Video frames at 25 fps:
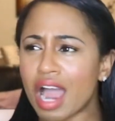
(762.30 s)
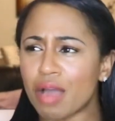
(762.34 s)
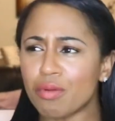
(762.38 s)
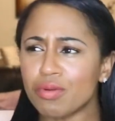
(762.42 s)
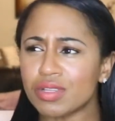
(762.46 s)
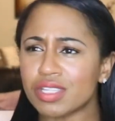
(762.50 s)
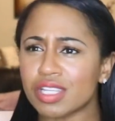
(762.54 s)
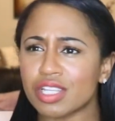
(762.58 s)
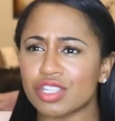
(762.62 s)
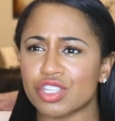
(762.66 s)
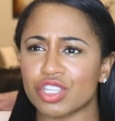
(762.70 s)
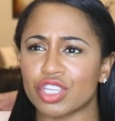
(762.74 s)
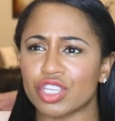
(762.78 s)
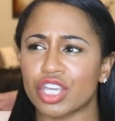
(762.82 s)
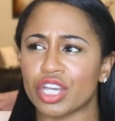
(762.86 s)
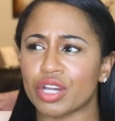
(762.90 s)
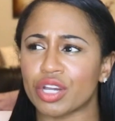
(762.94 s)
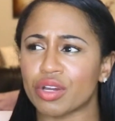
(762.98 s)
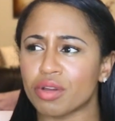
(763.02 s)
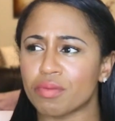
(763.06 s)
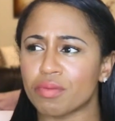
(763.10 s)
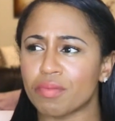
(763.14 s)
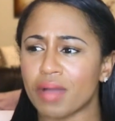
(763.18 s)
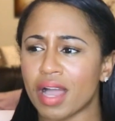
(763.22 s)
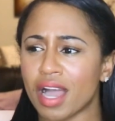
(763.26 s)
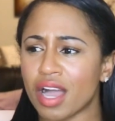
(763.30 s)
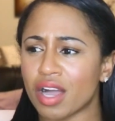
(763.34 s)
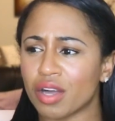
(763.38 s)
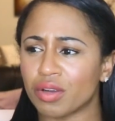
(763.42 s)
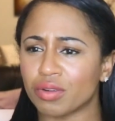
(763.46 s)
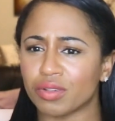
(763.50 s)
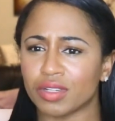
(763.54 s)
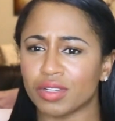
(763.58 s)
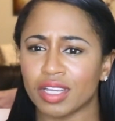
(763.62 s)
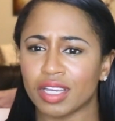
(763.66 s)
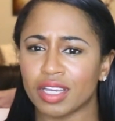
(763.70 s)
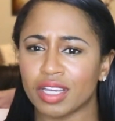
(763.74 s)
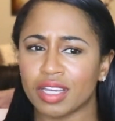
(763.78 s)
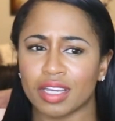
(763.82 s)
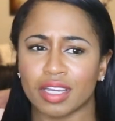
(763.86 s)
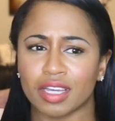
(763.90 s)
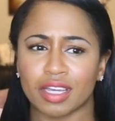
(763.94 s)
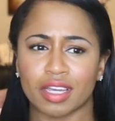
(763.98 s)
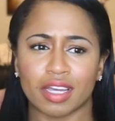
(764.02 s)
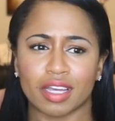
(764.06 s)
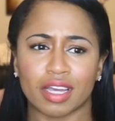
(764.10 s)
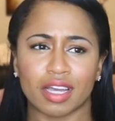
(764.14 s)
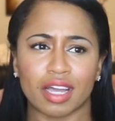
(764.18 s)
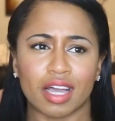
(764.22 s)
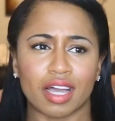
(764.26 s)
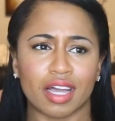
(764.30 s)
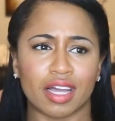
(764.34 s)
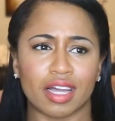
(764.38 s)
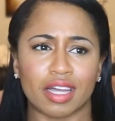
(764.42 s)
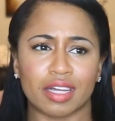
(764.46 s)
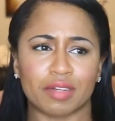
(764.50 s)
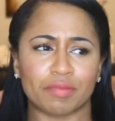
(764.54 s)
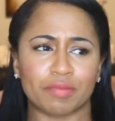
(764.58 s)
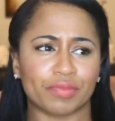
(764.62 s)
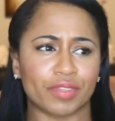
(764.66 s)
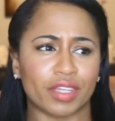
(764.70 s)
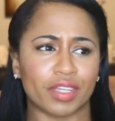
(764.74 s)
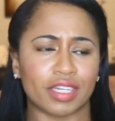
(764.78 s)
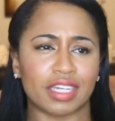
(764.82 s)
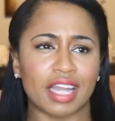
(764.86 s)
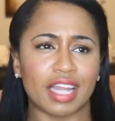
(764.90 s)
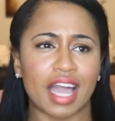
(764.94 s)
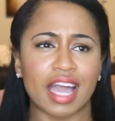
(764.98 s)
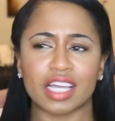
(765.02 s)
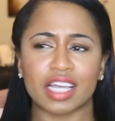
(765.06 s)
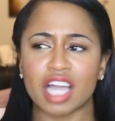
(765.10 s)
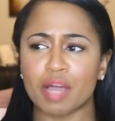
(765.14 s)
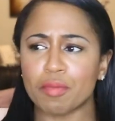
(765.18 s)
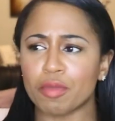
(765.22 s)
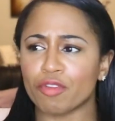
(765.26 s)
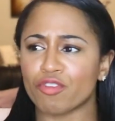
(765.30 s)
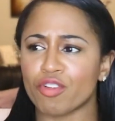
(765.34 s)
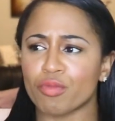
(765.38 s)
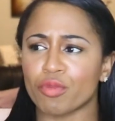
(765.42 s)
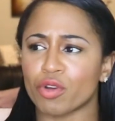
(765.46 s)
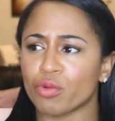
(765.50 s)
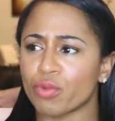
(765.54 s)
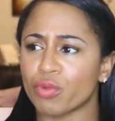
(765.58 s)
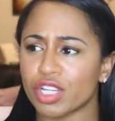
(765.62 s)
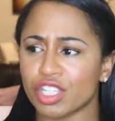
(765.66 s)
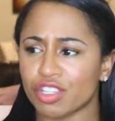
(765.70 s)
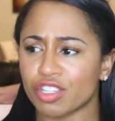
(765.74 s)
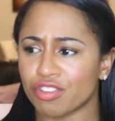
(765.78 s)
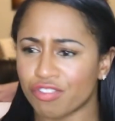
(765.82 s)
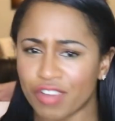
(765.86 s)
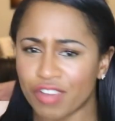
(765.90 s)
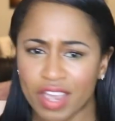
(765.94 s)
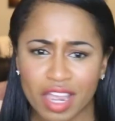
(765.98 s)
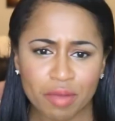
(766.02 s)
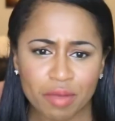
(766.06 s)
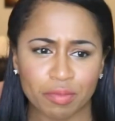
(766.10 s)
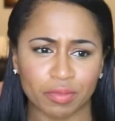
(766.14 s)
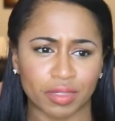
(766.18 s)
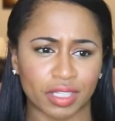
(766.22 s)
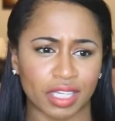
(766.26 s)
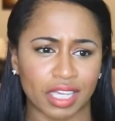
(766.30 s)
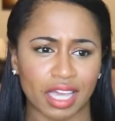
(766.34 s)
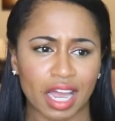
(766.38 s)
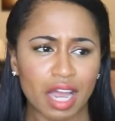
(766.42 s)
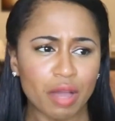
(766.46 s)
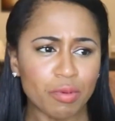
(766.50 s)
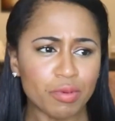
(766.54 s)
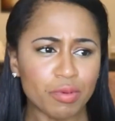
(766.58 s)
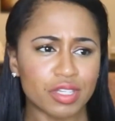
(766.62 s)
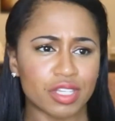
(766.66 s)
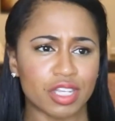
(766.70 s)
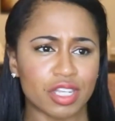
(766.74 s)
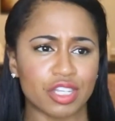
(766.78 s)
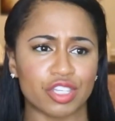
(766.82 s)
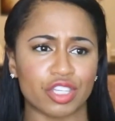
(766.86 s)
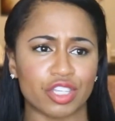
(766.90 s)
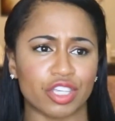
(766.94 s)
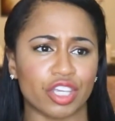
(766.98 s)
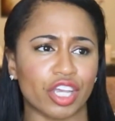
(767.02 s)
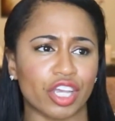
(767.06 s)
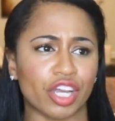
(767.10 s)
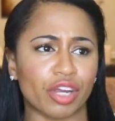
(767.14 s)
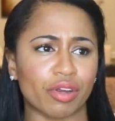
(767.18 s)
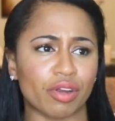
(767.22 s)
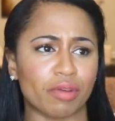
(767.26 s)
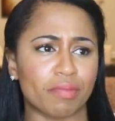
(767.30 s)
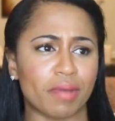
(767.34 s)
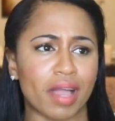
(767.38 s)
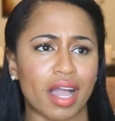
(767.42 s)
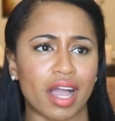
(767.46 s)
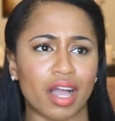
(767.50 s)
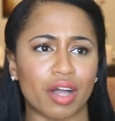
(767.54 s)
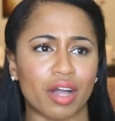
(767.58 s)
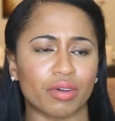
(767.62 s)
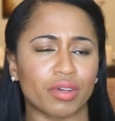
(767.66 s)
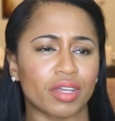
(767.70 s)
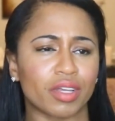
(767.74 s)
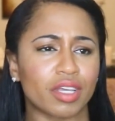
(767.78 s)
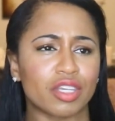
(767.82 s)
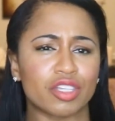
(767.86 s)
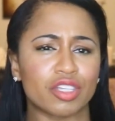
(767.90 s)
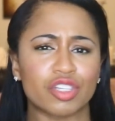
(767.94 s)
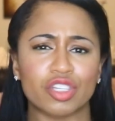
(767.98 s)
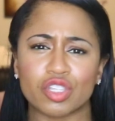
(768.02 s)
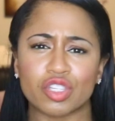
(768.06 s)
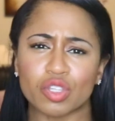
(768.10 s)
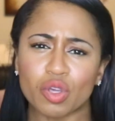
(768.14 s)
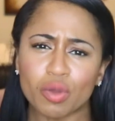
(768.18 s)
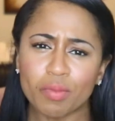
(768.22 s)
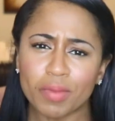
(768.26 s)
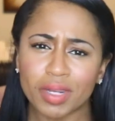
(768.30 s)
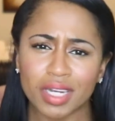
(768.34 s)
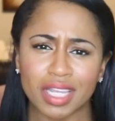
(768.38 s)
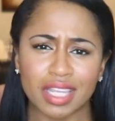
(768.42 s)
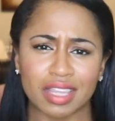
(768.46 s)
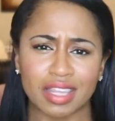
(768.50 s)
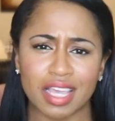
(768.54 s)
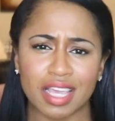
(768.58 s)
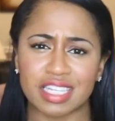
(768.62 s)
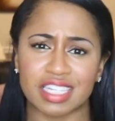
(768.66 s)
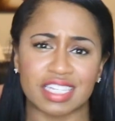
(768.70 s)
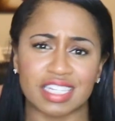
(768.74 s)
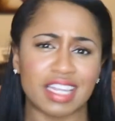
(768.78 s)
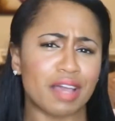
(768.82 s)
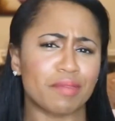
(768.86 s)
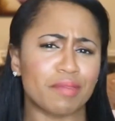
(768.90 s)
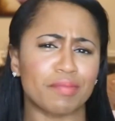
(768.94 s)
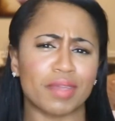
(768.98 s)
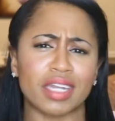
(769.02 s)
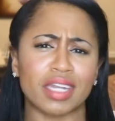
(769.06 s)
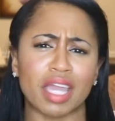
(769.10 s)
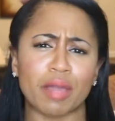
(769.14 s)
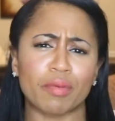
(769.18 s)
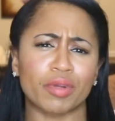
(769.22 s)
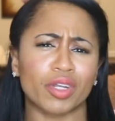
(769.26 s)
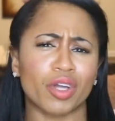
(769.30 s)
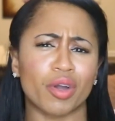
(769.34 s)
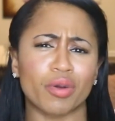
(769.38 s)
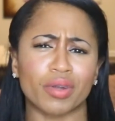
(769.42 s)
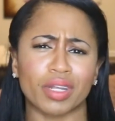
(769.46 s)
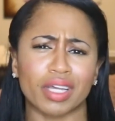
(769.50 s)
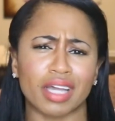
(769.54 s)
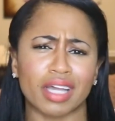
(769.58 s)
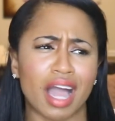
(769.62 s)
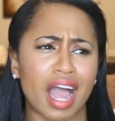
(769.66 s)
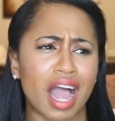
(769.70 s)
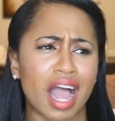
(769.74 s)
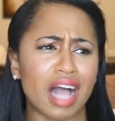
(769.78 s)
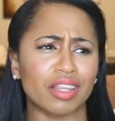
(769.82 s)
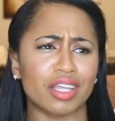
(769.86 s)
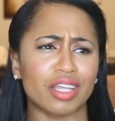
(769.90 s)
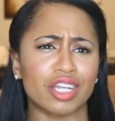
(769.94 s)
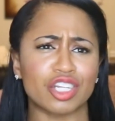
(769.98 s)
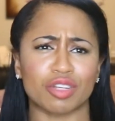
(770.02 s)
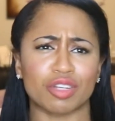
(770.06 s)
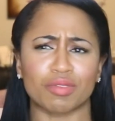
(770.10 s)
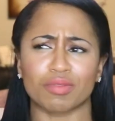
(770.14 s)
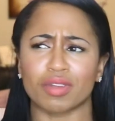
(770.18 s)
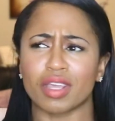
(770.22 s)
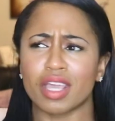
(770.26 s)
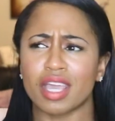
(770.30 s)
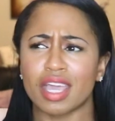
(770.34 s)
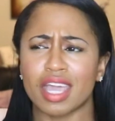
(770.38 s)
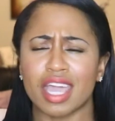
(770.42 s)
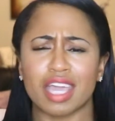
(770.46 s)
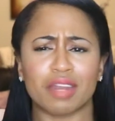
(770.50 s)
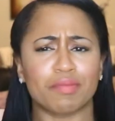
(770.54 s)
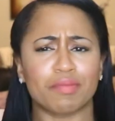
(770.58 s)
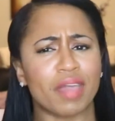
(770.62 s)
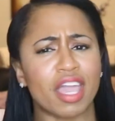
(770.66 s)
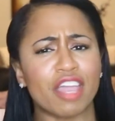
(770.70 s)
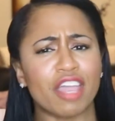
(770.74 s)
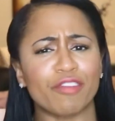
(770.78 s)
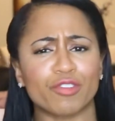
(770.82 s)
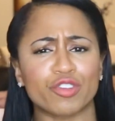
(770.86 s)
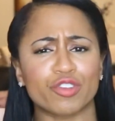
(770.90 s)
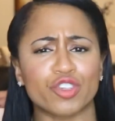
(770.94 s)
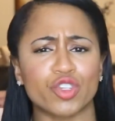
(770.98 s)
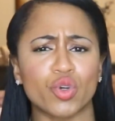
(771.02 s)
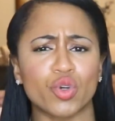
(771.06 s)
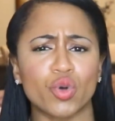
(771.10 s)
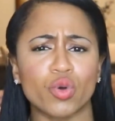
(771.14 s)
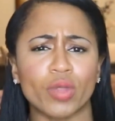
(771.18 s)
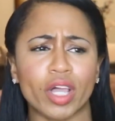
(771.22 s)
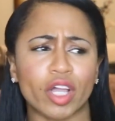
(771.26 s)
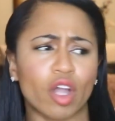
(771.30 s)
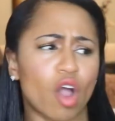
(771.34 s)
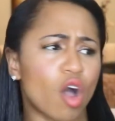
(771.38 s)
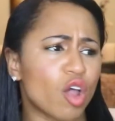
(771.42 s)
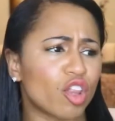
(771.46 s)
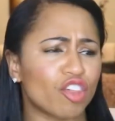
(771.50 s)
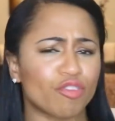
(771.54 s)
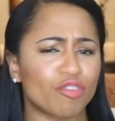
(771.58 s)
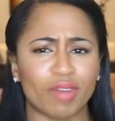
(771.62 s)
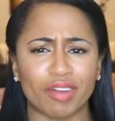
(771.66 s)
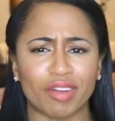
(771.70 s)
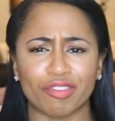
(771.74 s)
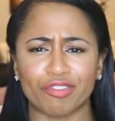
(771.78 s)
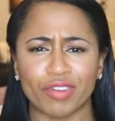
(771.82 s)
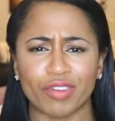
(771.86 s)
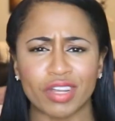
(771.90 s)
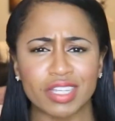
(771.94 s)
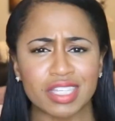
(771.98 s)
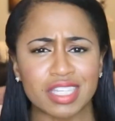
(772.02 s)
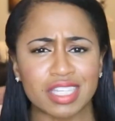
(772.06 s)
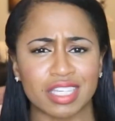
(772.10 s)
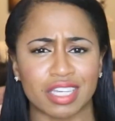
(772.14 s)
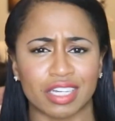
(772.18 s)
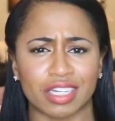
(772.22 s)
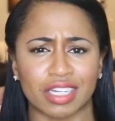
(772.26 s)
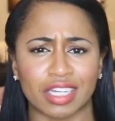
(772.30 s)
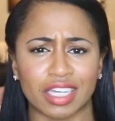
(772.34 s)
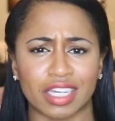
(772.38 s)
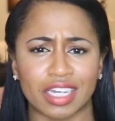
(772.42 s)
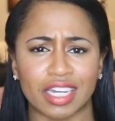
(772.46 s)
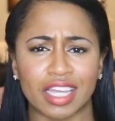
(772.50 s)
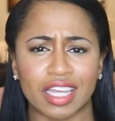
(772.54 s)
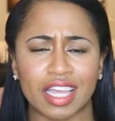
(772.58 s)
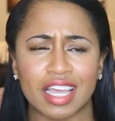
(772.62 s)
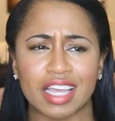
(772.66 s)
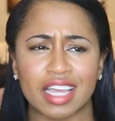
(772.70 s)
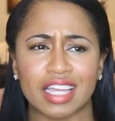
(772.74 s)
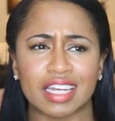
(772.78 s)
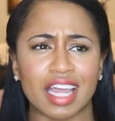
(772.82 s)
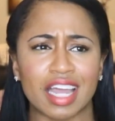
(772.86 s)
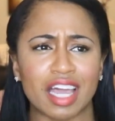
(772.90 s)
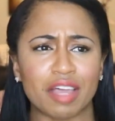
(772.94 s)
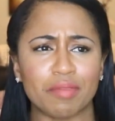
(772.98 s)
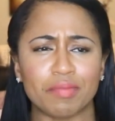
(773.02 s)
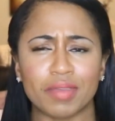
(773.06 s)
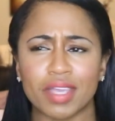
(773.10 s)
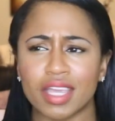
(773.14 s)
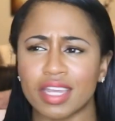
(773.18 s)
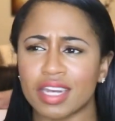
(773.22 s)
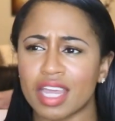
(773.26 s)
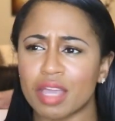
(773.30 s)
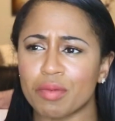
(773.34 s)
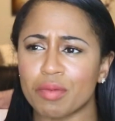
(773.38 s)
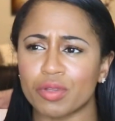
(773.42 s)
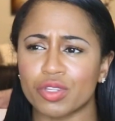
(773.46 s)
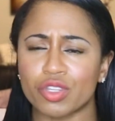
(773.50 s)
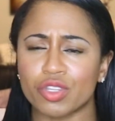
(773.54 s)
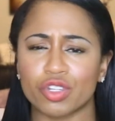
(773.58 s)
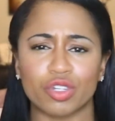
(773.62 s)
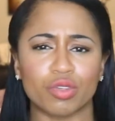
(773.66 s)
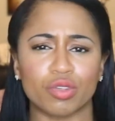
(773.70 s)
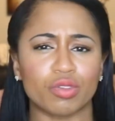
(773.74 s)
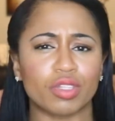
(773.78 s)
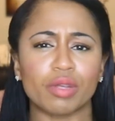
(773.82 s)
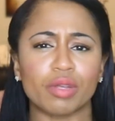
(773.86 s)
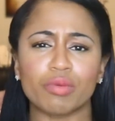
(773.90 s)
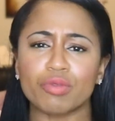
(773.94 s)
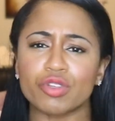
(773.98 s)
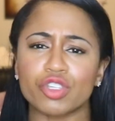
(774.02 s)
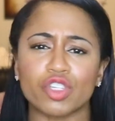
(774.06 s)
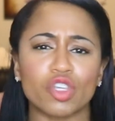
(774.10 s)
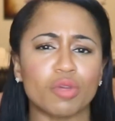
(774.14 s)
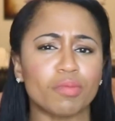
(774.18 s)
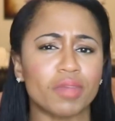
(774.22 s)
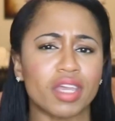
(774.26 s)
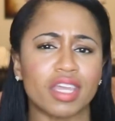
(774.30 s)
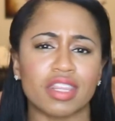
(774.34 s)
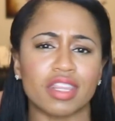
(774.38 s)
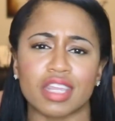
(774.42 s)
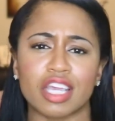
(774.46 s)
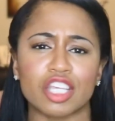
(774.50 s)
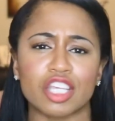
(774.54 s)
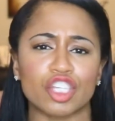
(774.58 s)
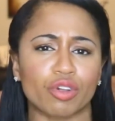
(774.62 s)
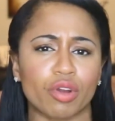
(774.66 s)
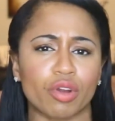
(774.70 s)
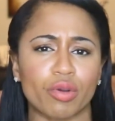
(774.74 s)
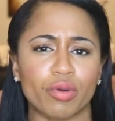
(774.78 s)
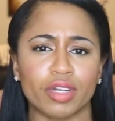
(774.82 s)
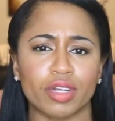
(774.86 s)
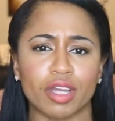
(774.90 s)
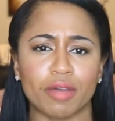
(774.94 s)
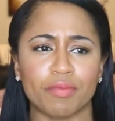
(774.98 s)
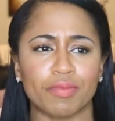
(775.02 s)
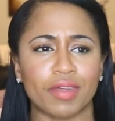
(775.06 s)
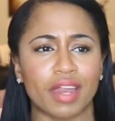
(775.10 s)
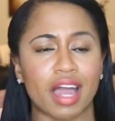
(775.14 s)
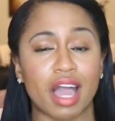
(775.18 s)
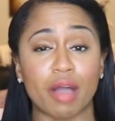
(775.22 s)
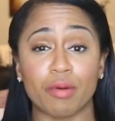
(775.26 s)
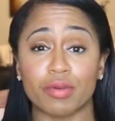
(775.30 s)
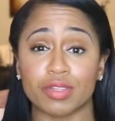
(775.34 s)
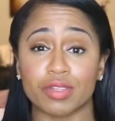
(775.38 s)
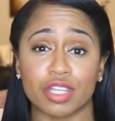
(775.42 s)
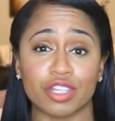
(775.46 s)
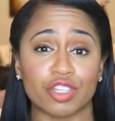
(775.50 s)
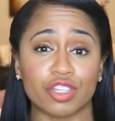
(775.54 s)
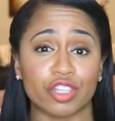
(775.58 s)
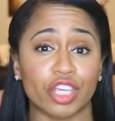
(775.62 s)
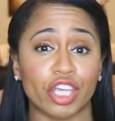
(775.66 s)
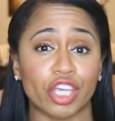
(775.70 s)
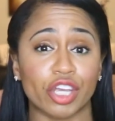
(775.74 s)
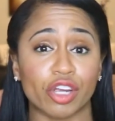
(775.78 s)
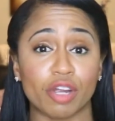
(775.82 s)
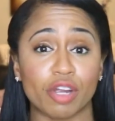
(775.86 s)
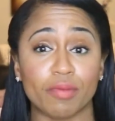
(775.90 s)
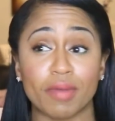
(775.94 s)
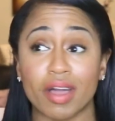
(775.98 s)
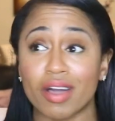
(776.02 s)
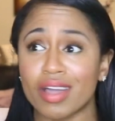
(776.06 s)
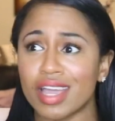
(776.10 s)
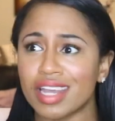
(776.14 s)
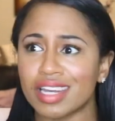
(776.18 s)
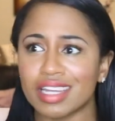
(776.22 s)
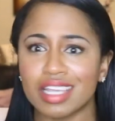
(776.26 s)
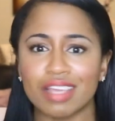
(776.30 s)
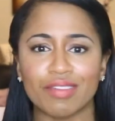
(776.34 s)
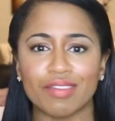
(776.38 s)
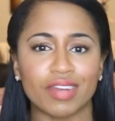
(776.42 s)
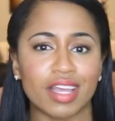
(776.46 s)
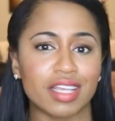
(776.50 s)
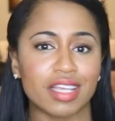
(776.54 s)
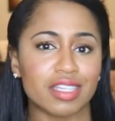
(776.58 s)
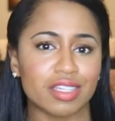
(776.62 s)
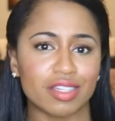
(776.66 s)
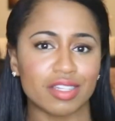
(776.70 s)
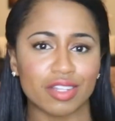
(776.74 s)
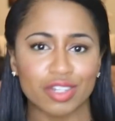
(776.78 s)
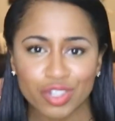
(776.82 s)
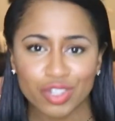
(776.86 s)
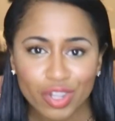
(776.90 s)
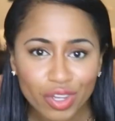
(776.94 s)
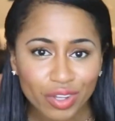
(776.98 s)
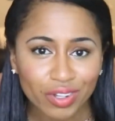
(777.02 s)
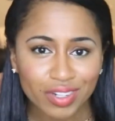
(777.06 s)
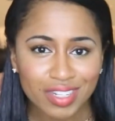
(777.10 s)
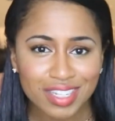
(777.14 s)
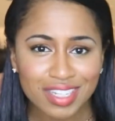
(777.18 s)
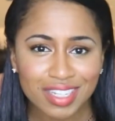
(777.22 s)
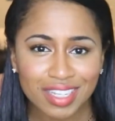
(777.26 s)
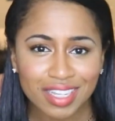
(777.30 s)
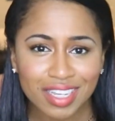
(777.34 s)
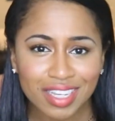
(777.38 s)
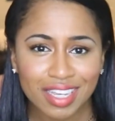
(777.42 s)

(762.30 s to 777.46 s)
was insecure about not coming from a rich family. I was insecure about so many things, not being able to go to college and pay for school like all of my friends could, not being able to do, there were so many things growing up that I was insecure about. And even as an adult,